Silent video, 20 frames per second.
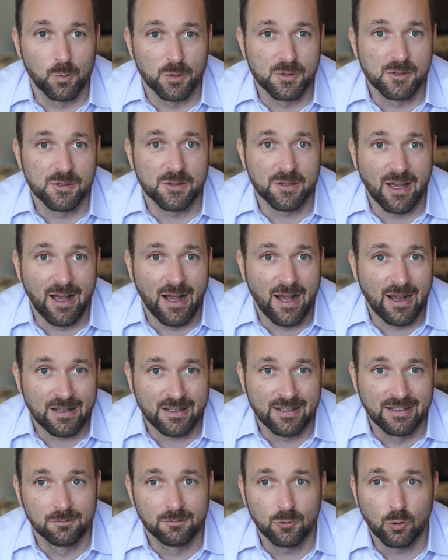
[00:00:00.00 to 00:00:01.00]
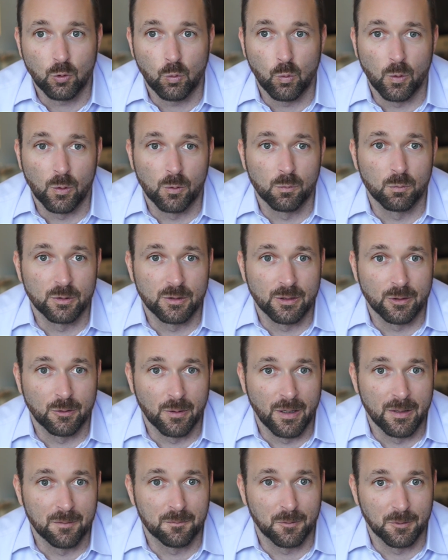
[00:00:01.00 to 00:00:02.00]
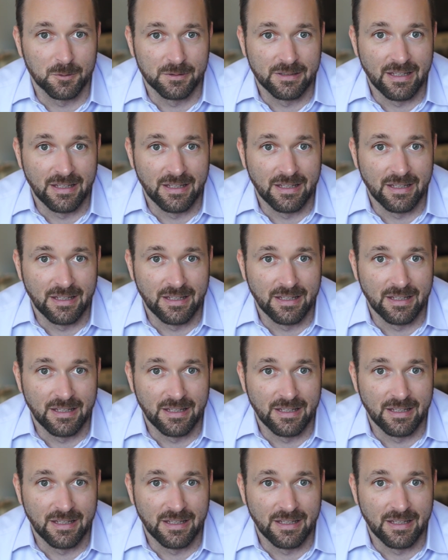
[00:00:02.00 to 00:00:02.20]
Woodstock, toured with the Grateful